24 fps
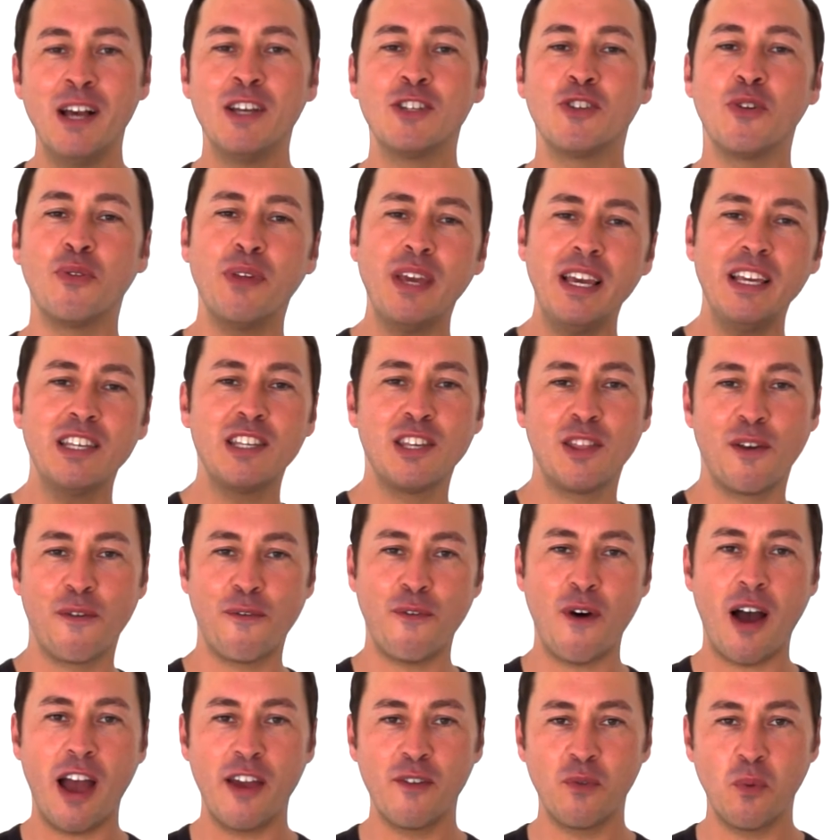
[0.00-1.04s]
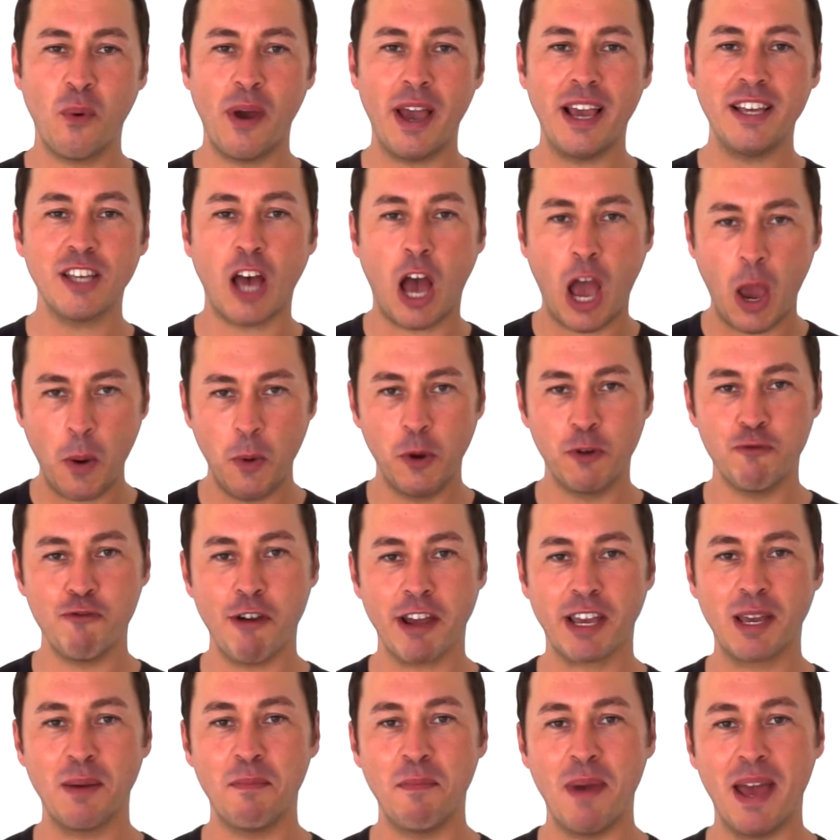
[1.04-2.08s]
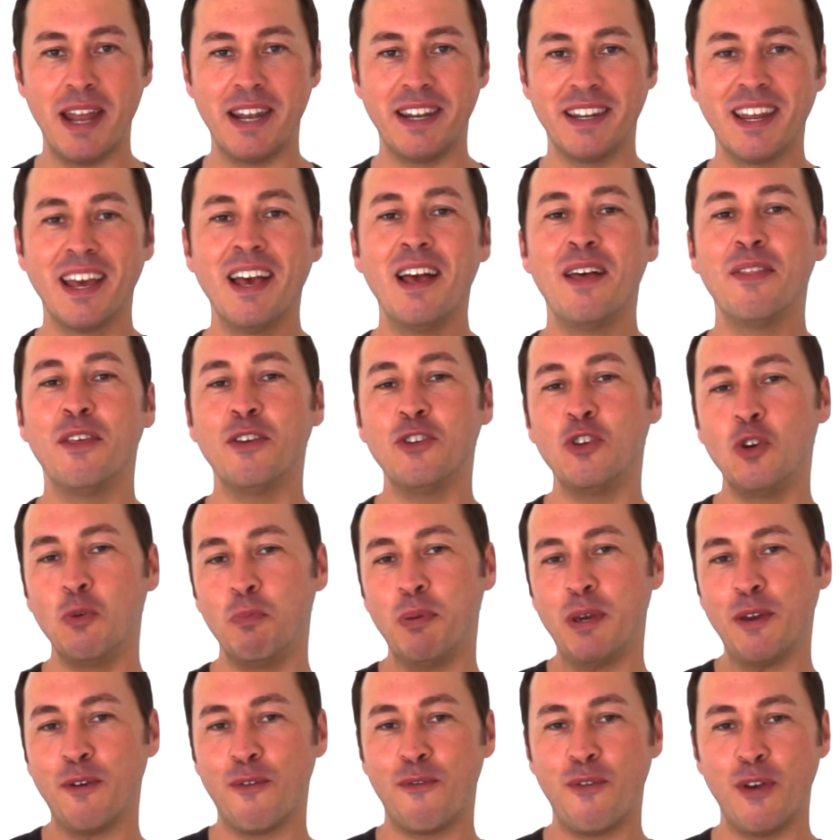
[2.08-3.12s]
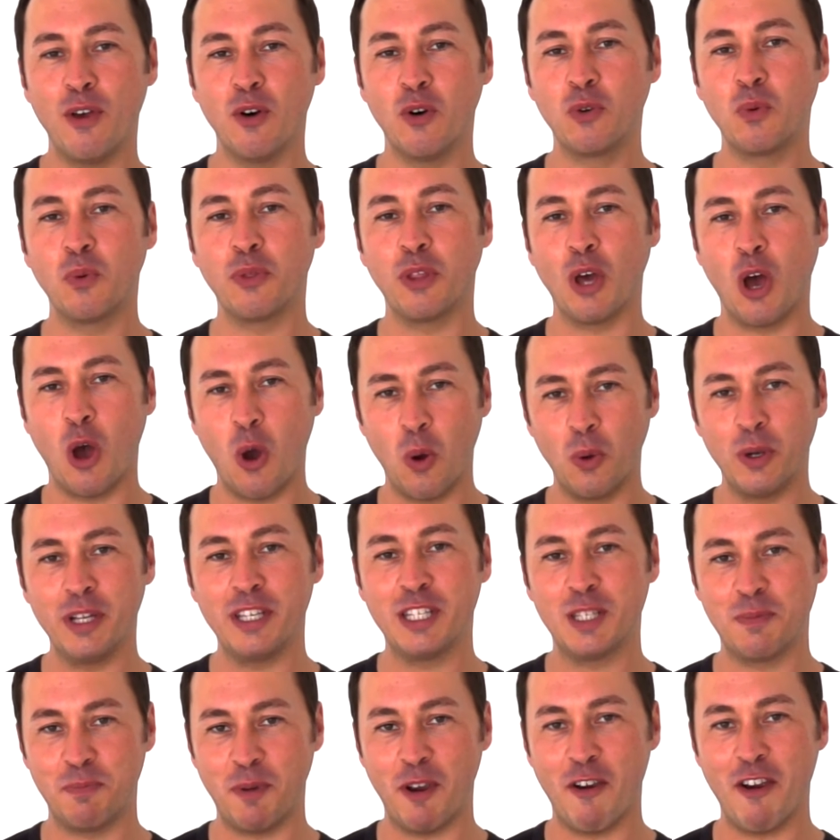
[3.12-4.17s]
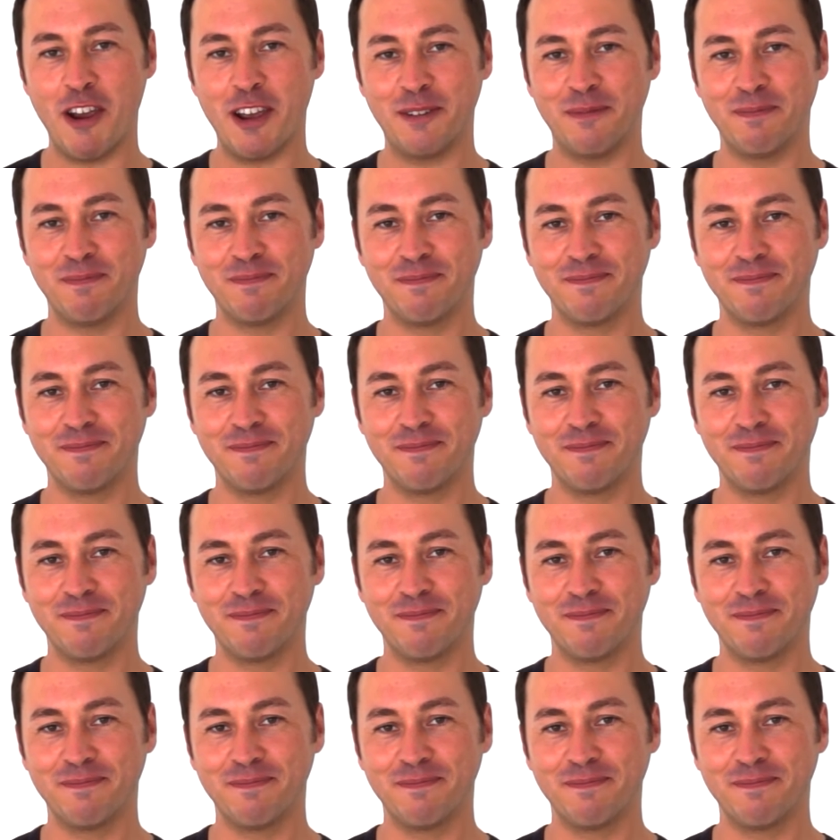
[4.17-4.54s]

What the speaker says: So these are the five ways I would recommend that you be filled with the Holy Spirit.